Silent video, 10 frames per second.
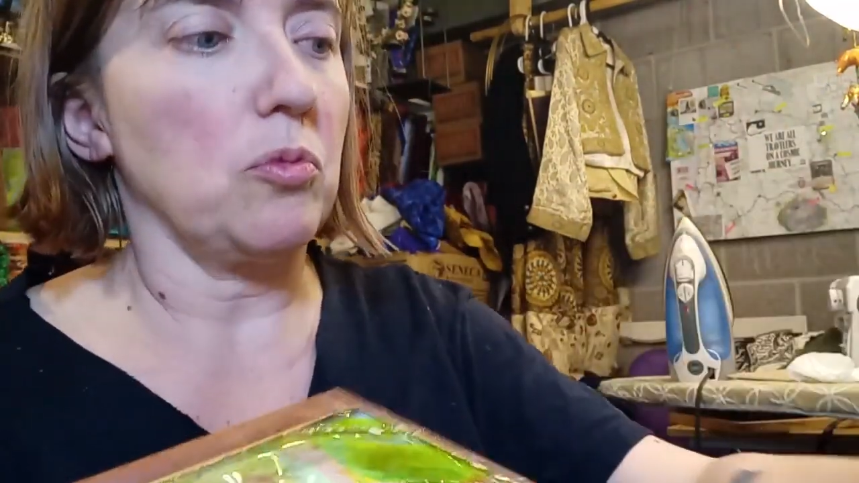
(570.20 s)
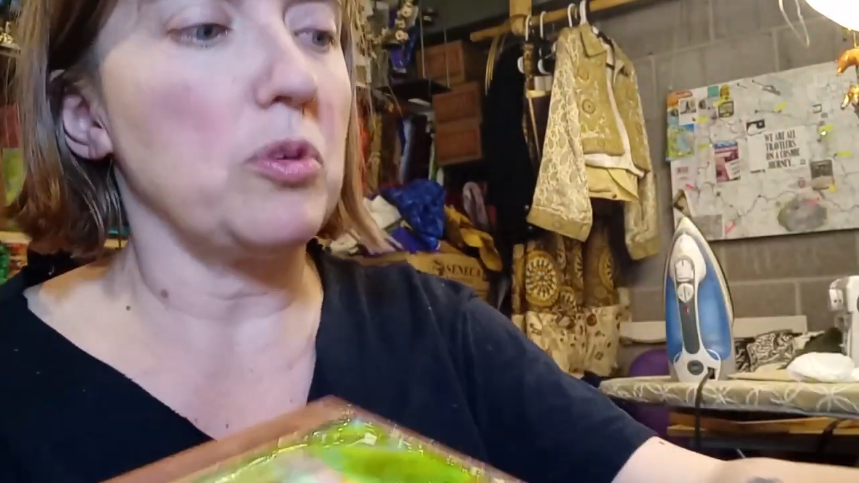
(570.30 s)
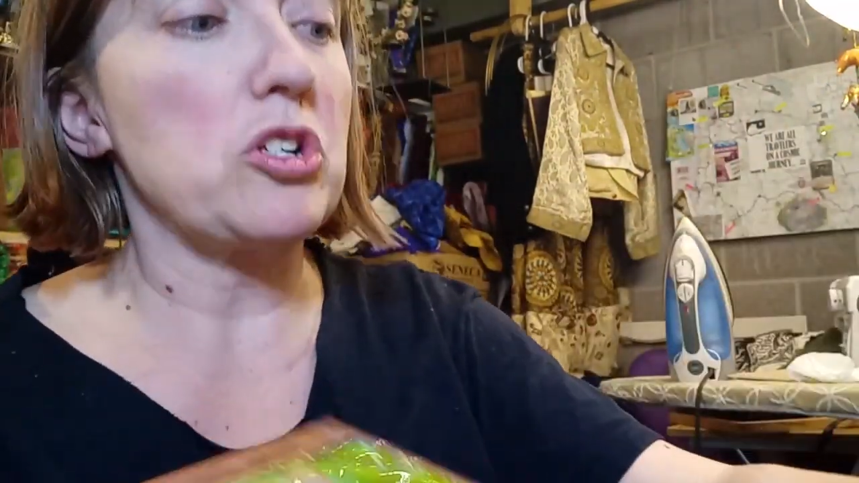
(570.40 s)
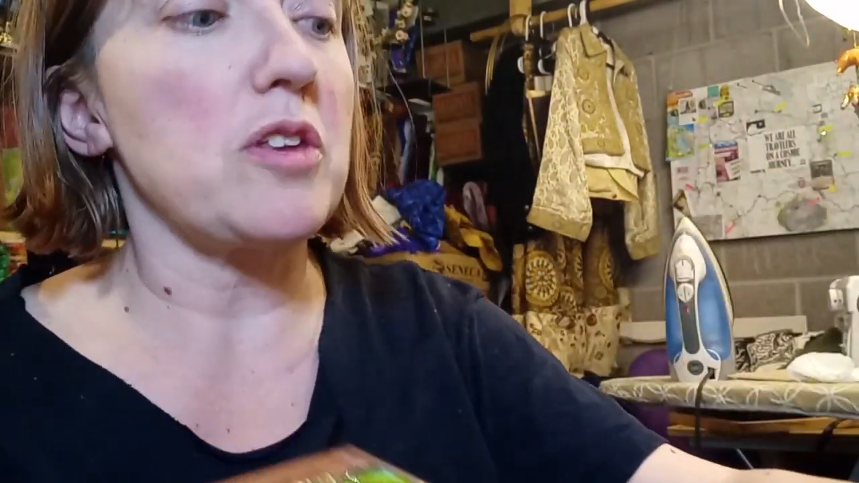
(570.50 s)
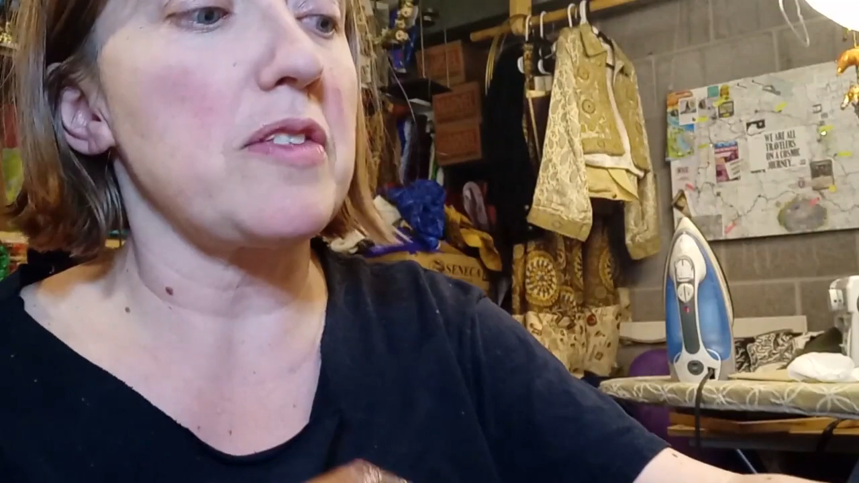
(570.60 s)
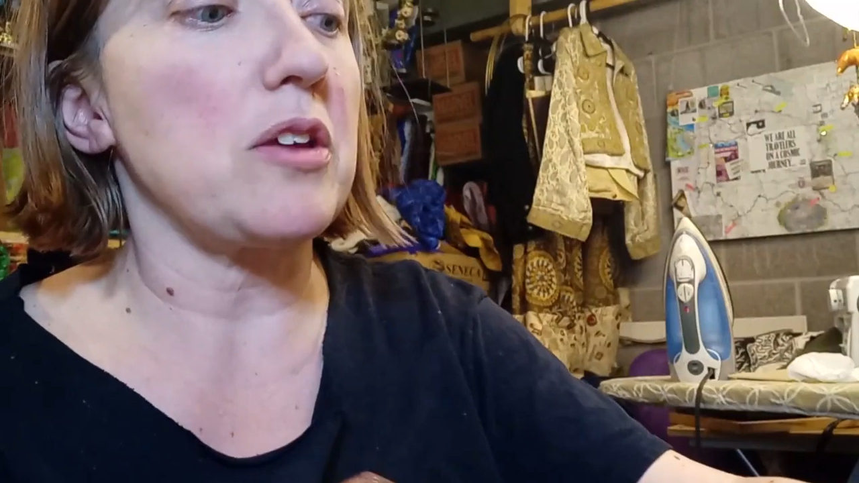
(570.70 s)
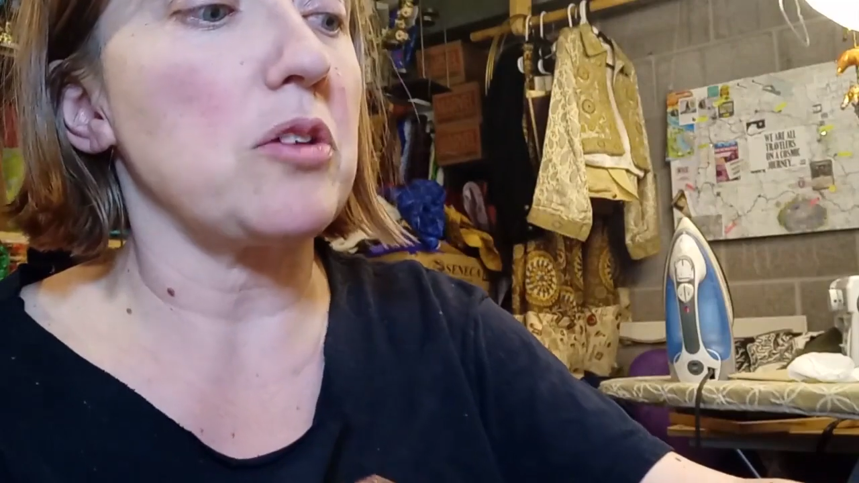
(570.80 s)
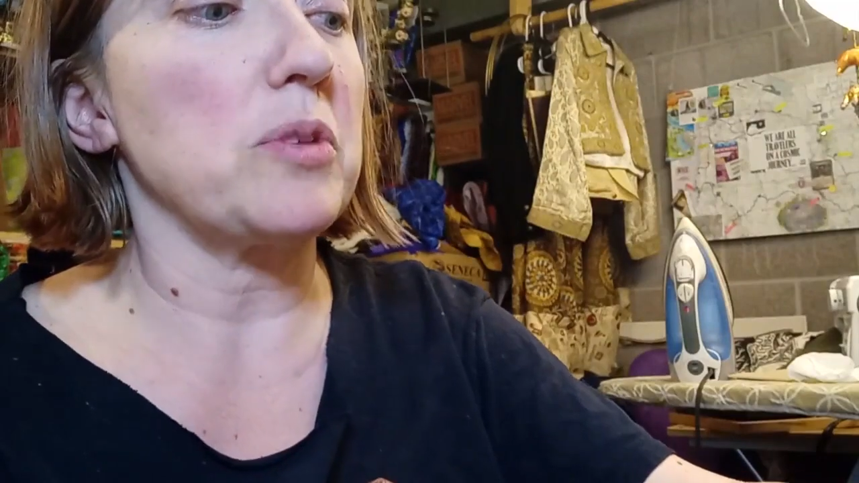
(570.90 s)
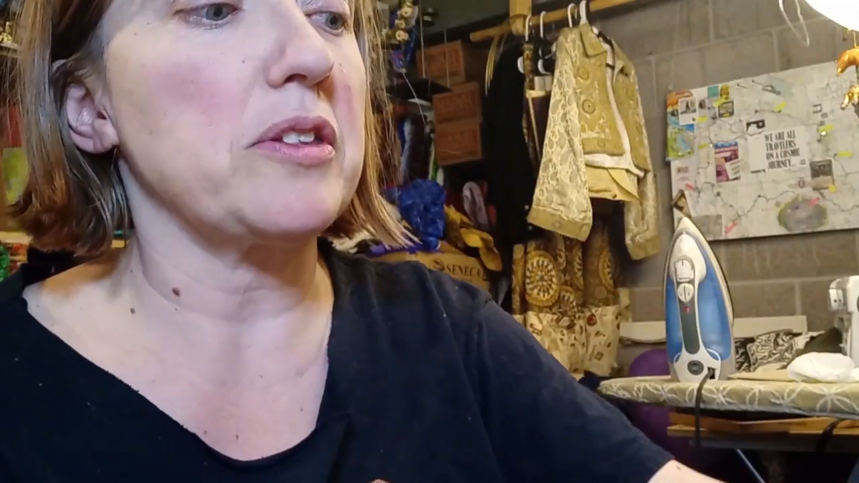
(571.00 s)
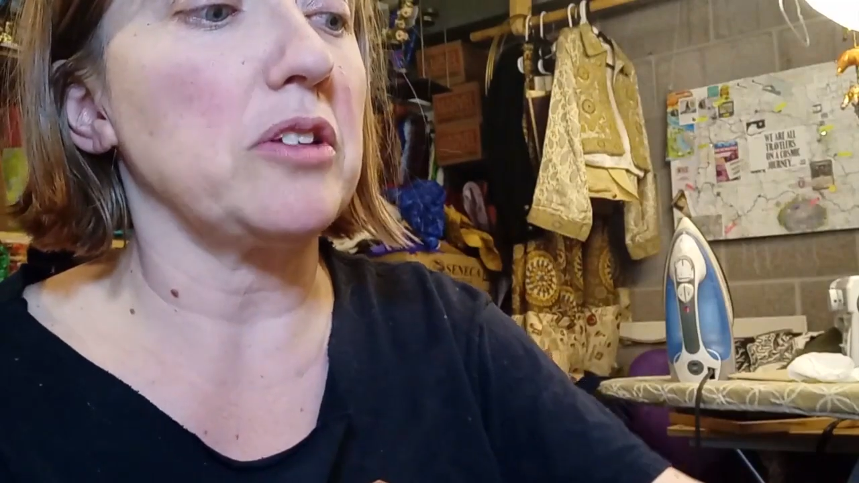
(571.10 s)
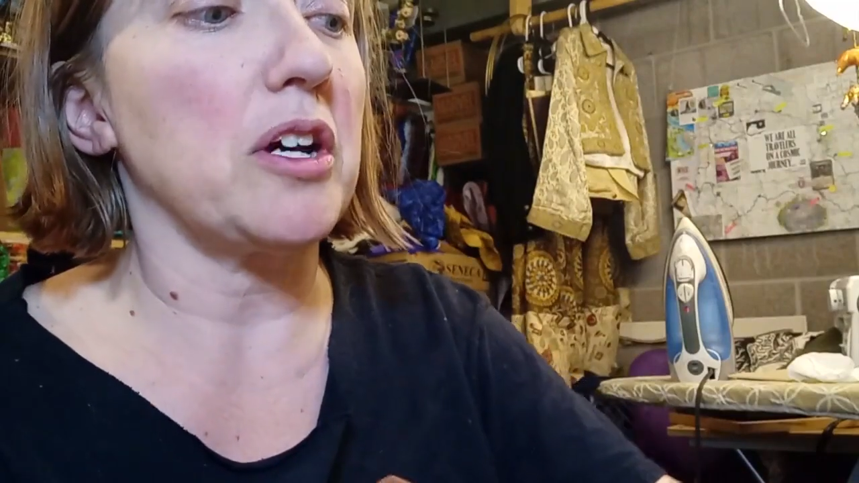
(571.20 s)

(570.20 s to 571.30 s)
wishes they could win the